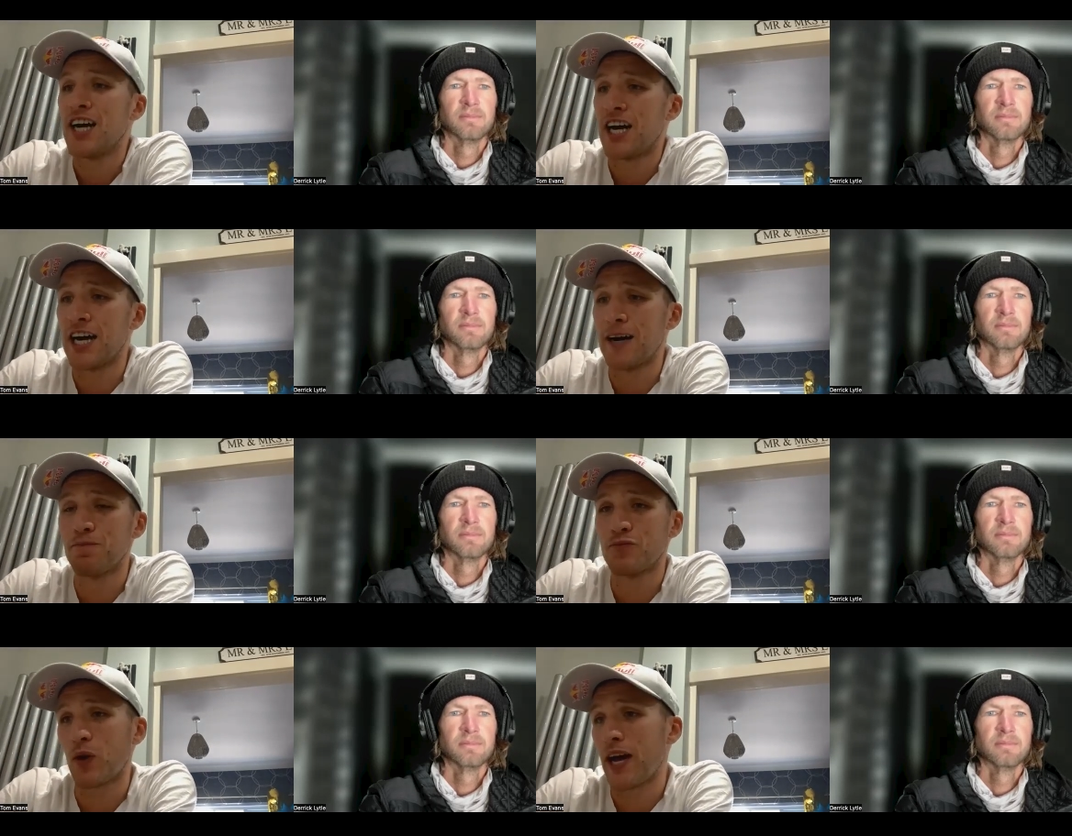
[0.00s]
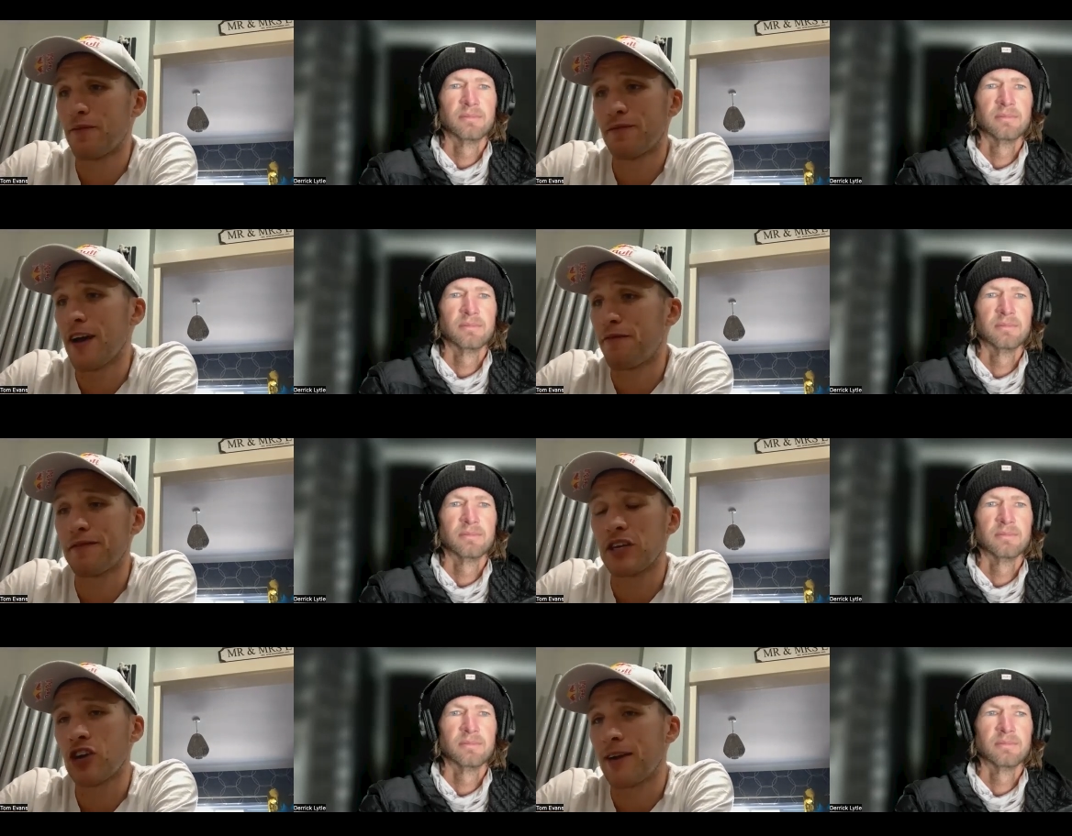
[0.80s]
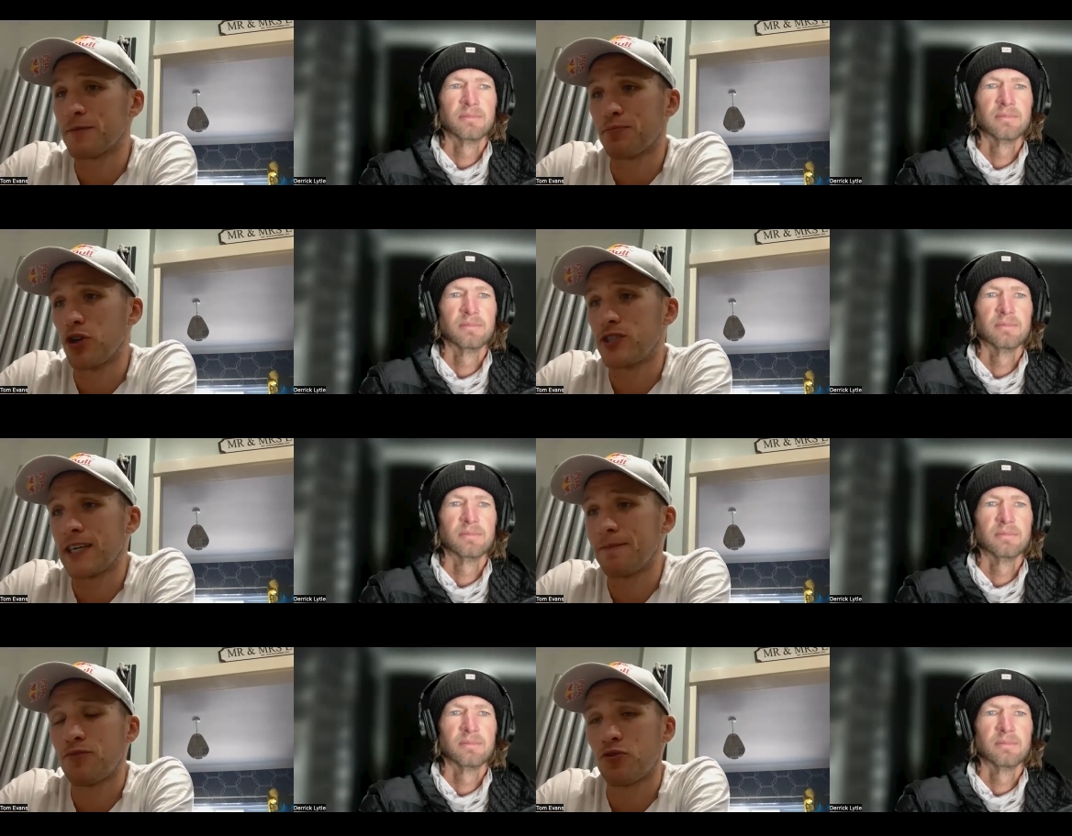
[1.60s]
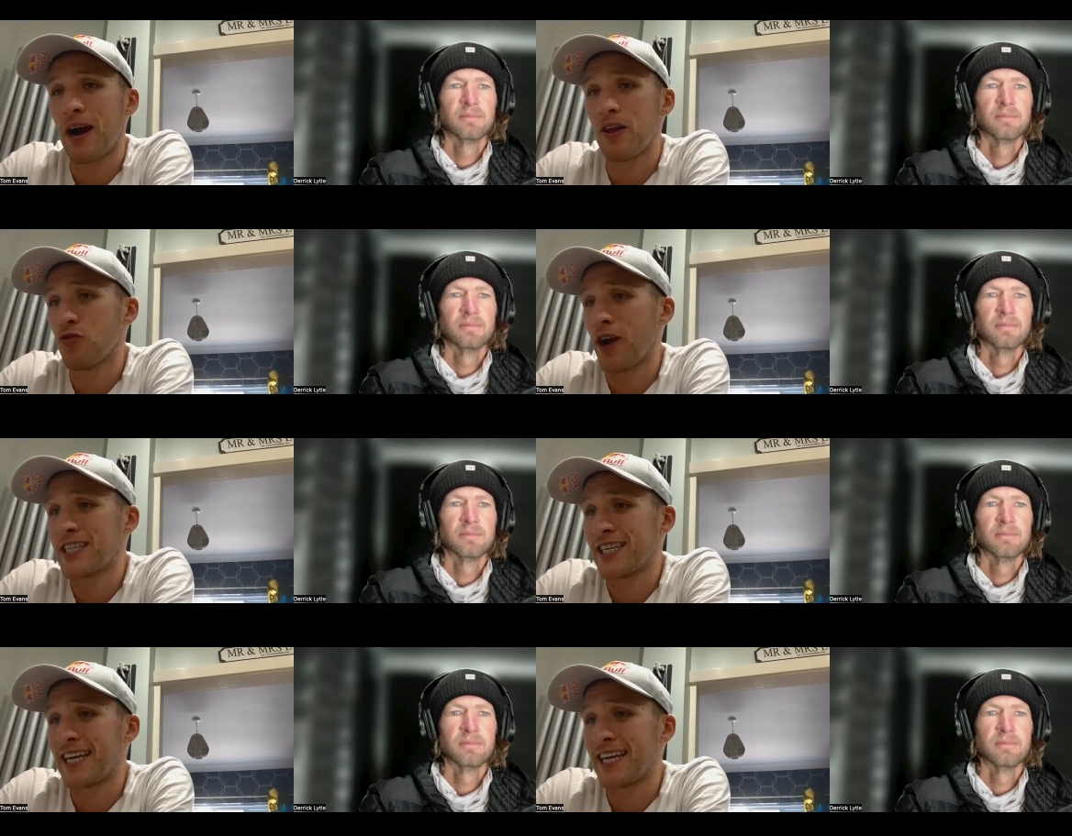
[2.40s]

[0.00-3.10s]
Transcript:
Speaker 1: Um, so I had yeah, 15 grams of protein throughout the race.